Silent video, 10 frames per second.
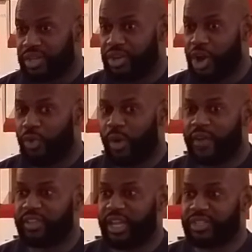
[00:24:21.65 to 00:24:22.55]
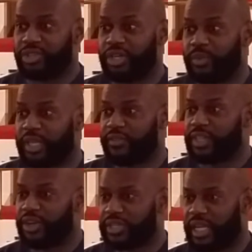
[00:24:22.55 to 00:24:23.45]
you know, wherever there's good,
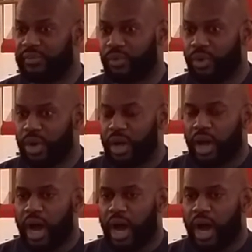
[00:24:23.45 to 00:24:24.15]
wherever there's evil,